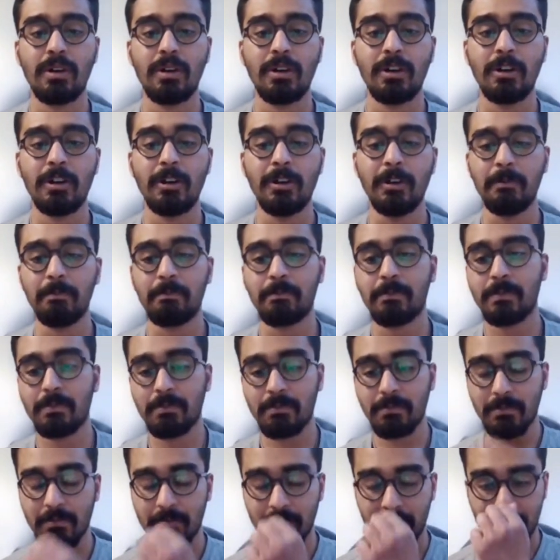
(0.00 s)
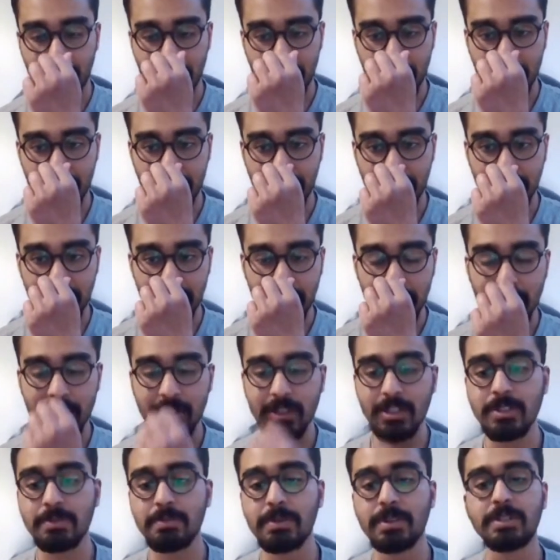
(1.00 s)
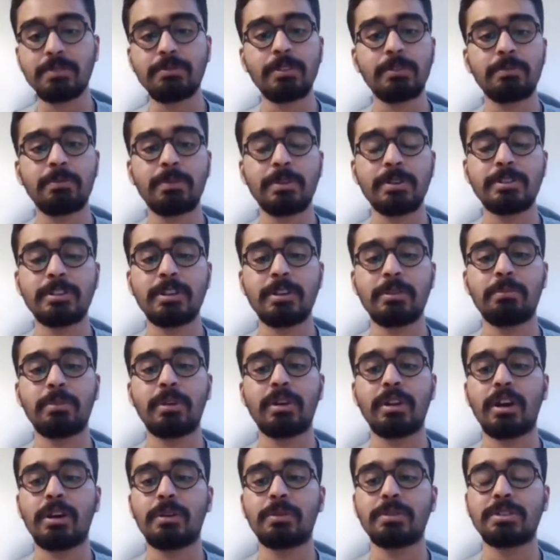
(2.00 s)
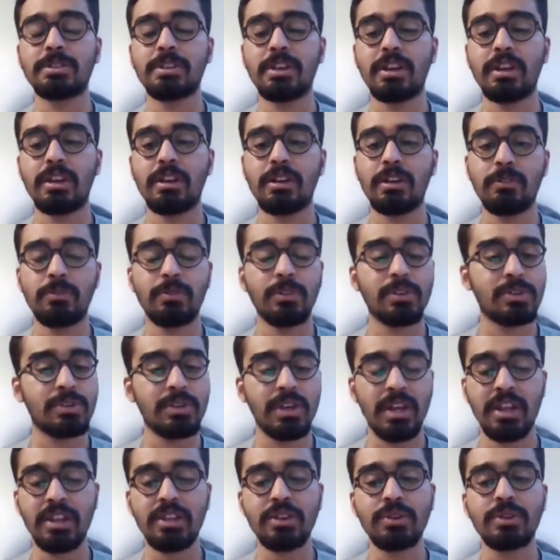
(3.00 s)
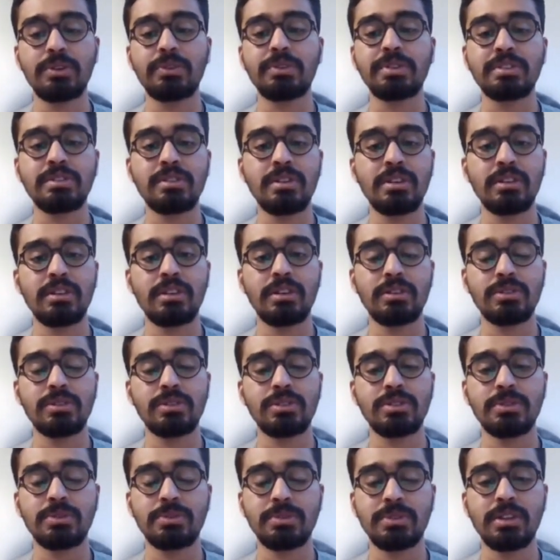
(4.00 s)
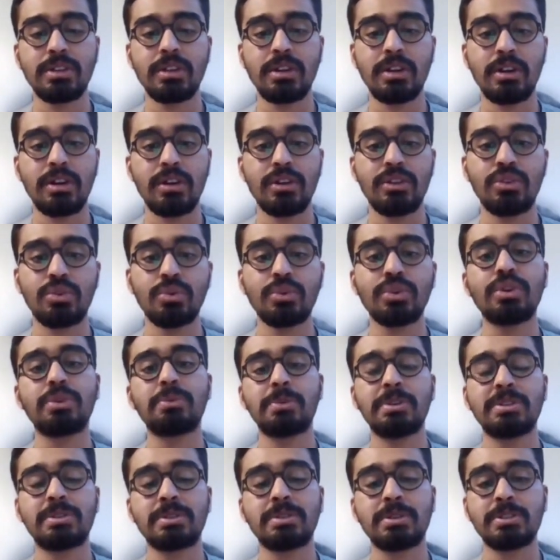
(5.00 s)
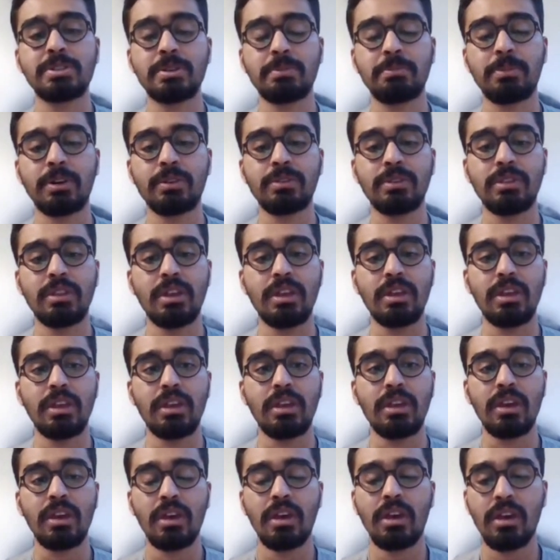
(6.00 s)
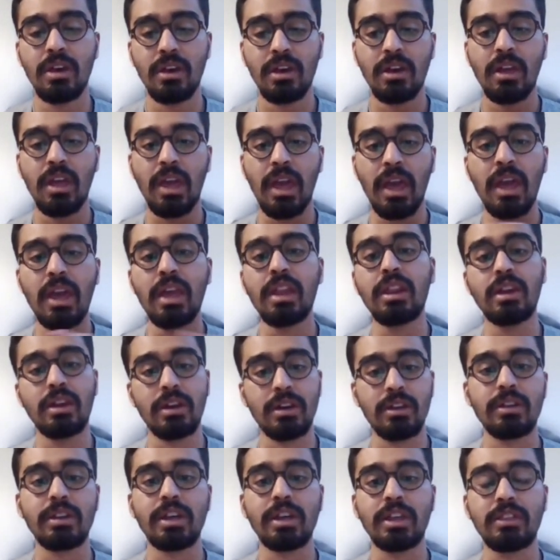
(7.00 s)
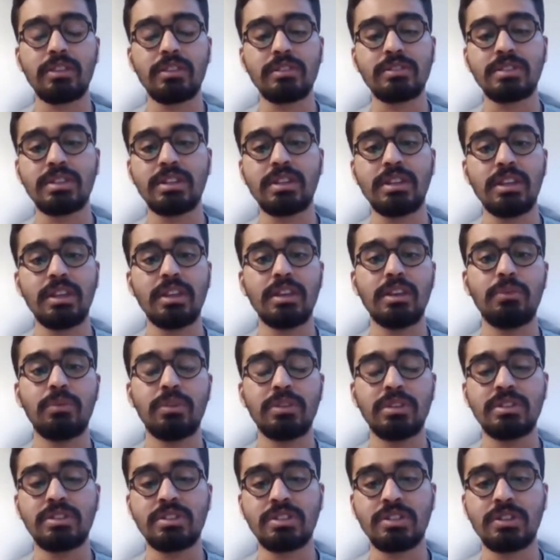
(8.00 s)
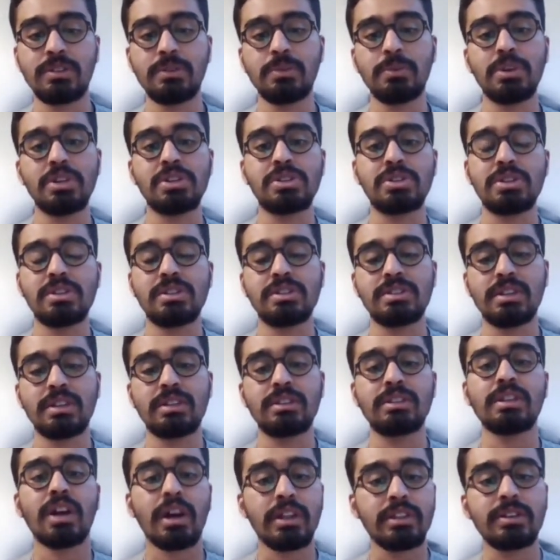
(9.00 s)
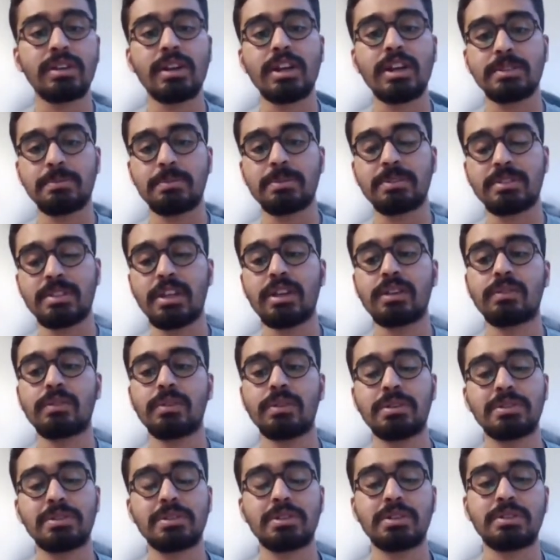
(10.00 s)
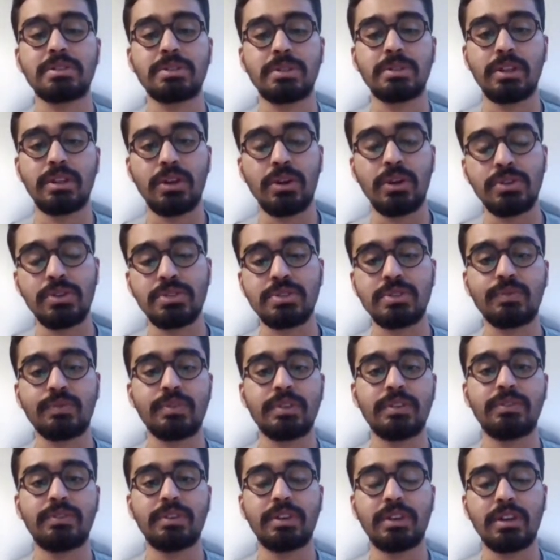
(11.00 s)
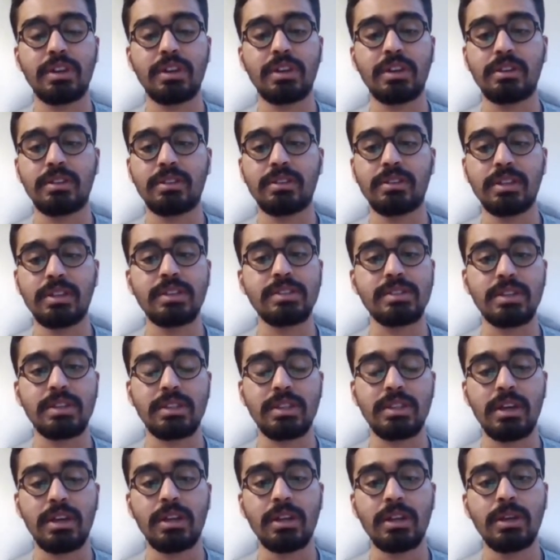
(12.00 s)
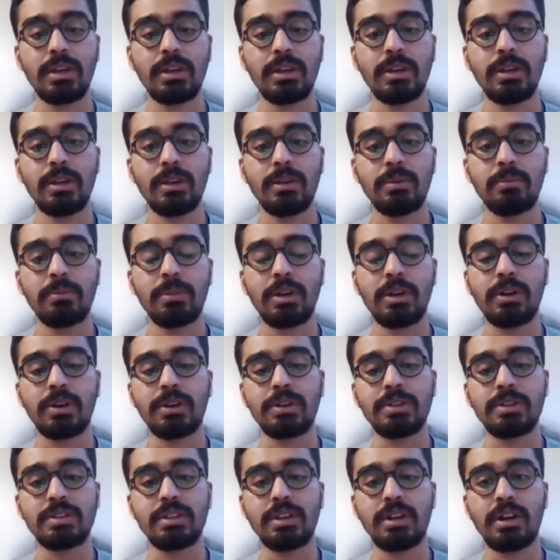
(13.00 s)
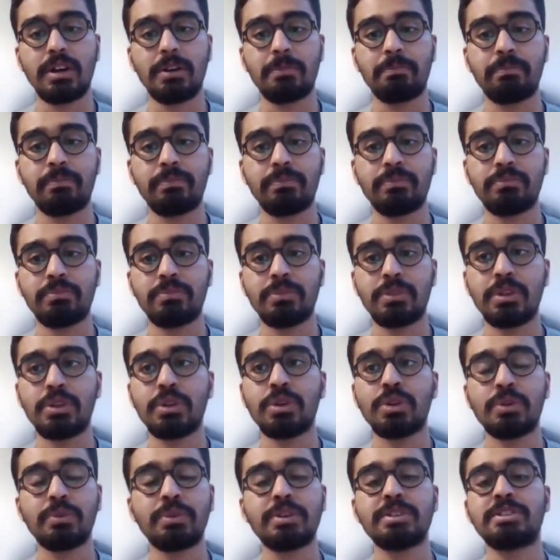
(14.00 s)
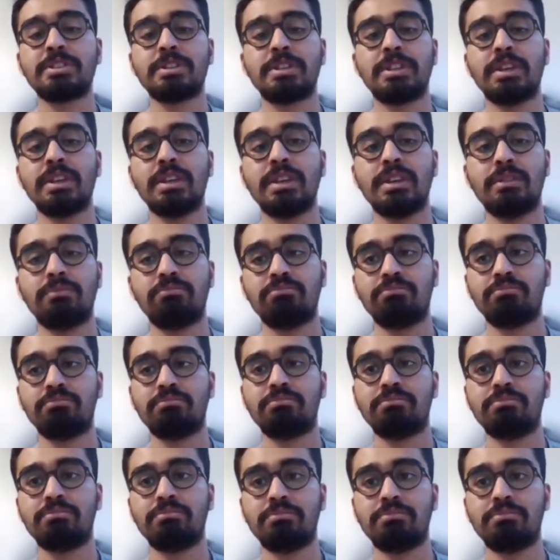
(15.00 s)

Uh, nothing specific per se, but I would say if you any university that you're choosing, uh, do your research about the right. area, like the city, its situations, and other aspects like we discussed, the cost of living and things like that because uh, the university.